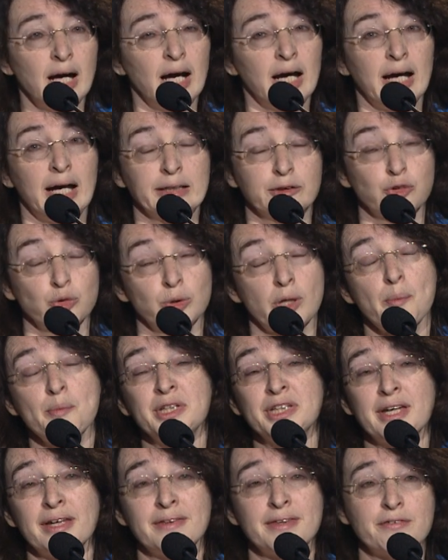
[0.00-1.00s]
and to
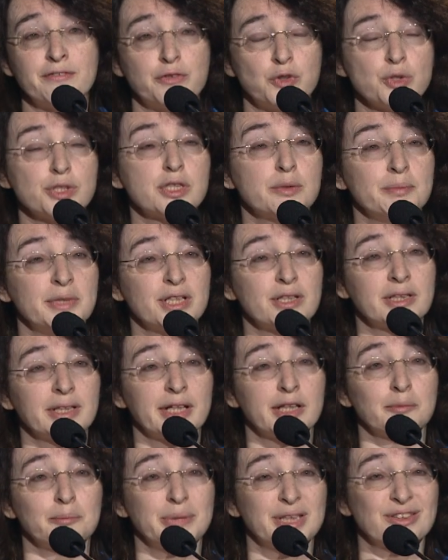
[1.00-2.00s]
nominate the first MIRT
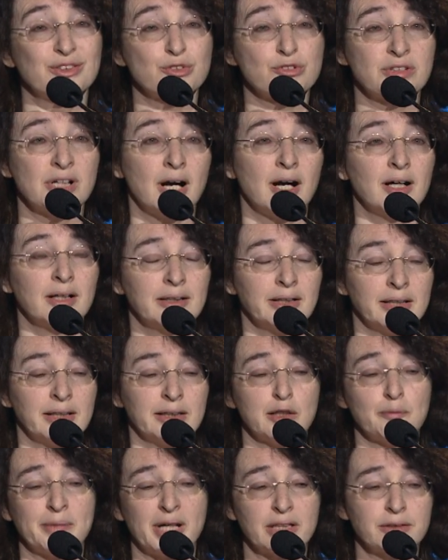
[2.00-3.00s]
and be drug in a
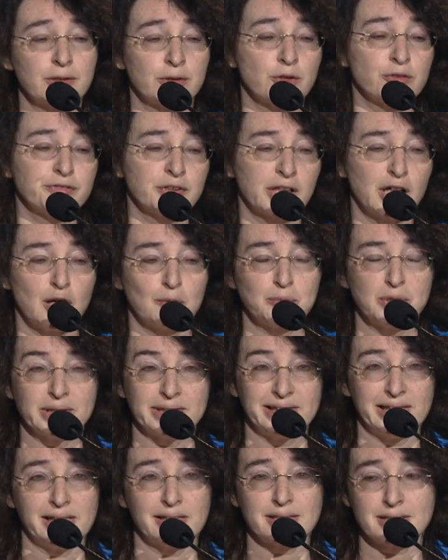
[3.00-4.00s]
matter of a couple
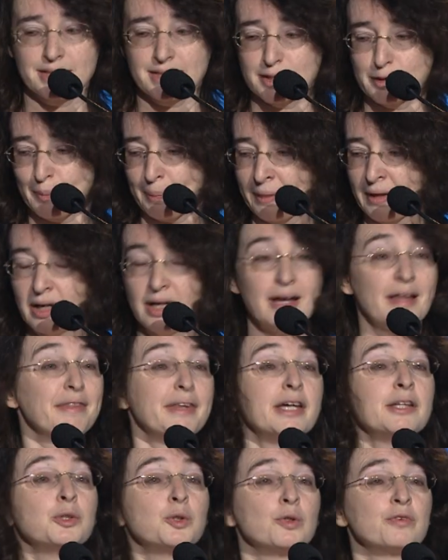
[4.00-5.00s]
years.
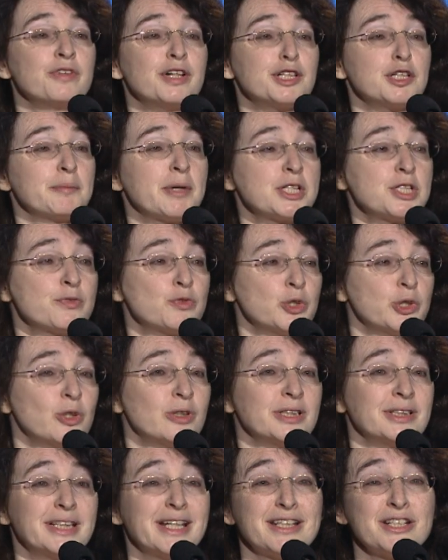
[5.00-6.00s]
Thank you very much for your
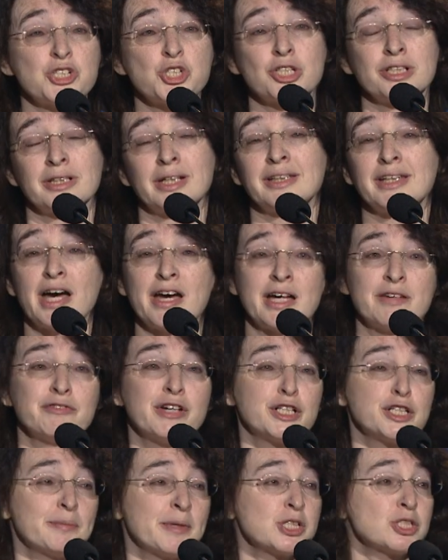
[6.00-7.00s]
attention, and I
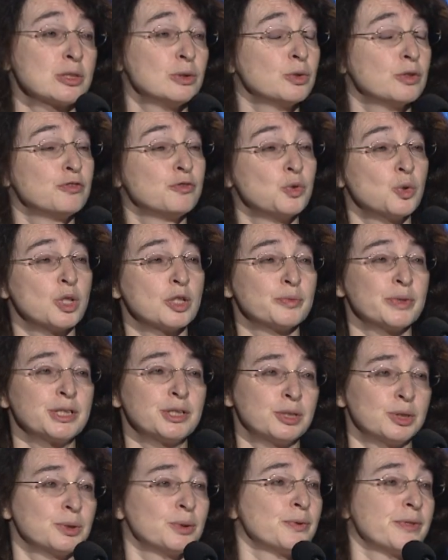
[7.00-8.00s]
very much look forward
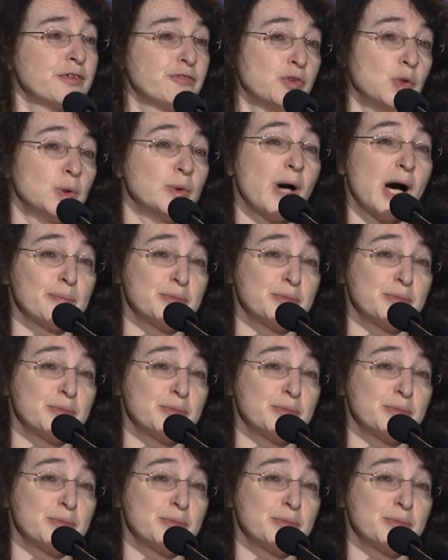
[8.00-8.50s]
to the follow-up